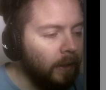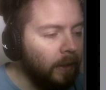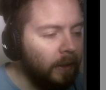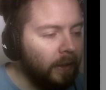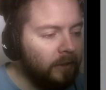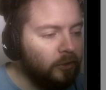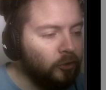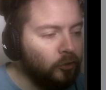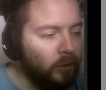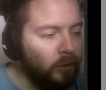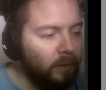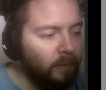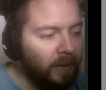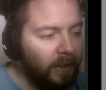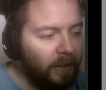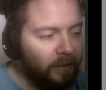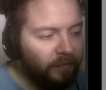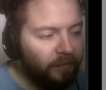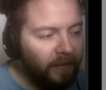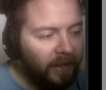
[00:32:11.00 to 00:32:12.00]
extremely
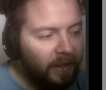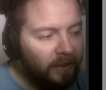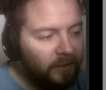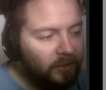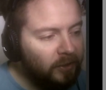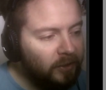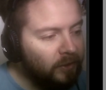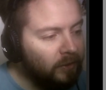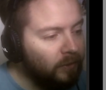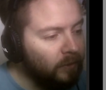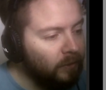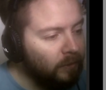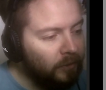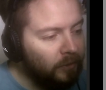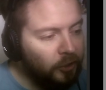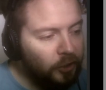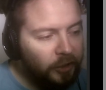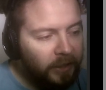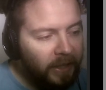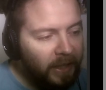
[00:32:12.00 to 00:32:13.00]
advanced
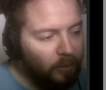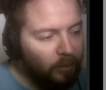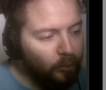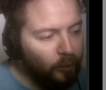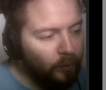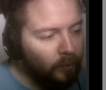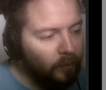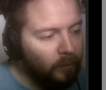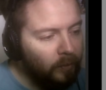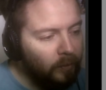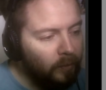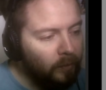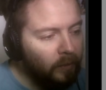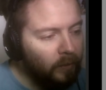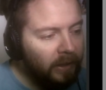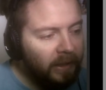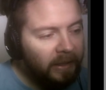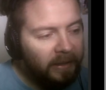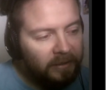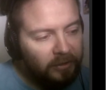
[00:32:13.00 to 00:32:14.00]
shape
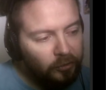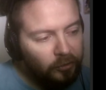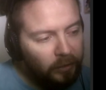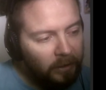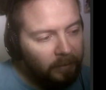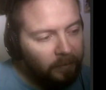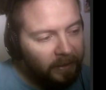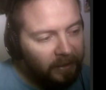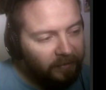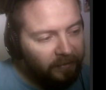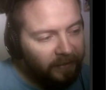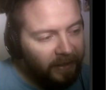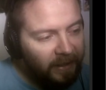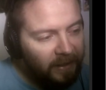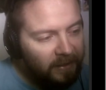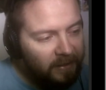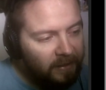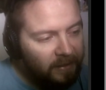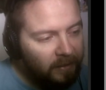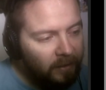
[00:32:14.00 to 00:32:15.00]
in an extremely
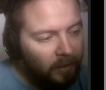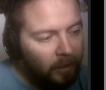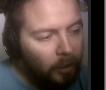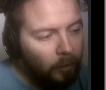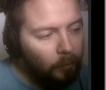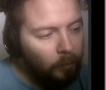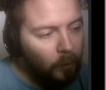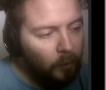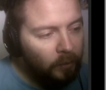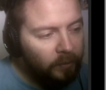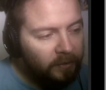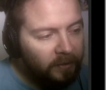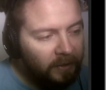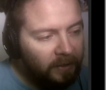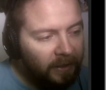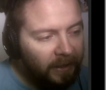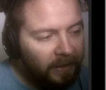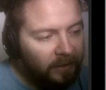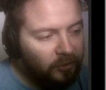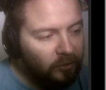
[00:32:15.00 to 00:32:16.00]
advanced
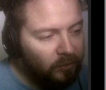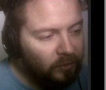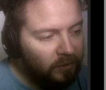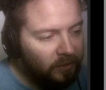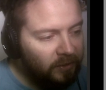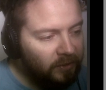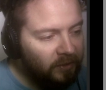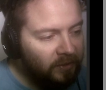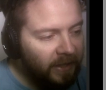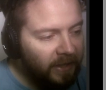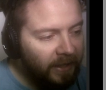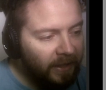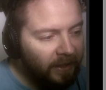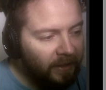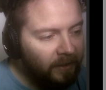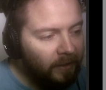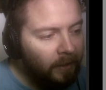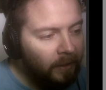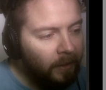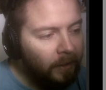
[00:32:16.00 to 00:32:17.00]
multi-light source
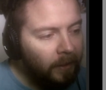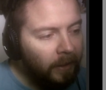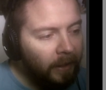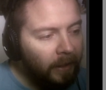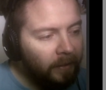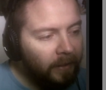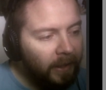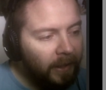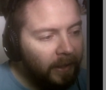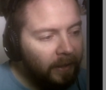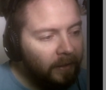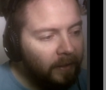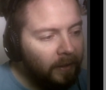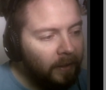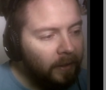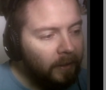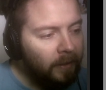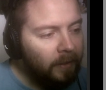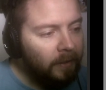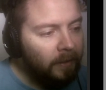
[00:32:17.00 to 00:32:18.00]
setting and then
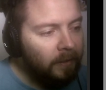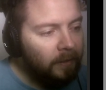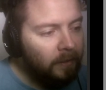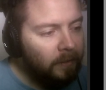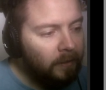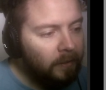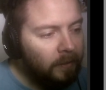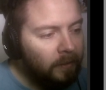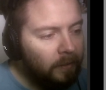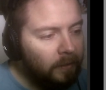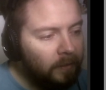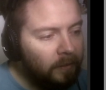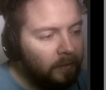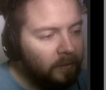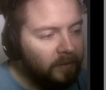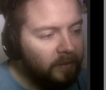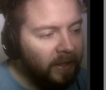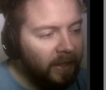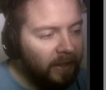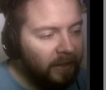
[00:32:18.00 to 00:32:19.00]

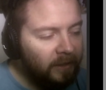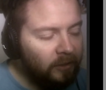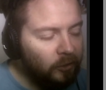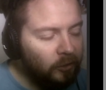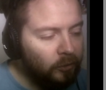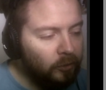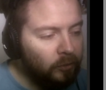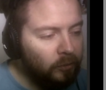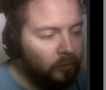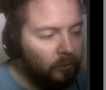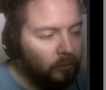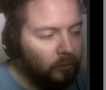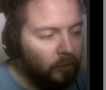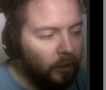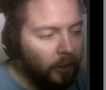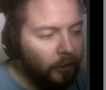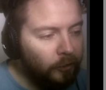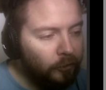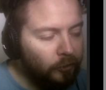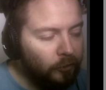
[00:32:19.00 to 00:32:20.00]
telling you to
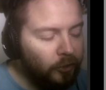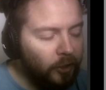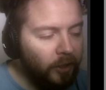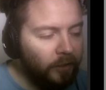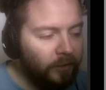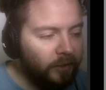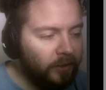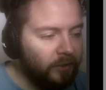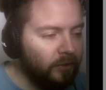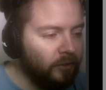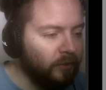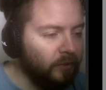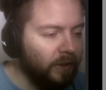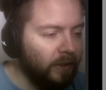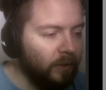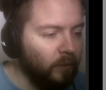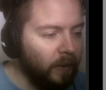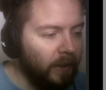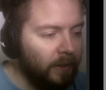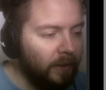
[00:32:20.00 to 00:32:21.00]
learn to draw this really
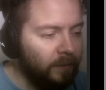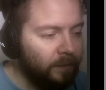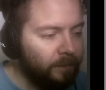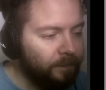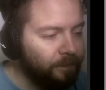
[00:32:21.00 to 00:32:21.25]
well.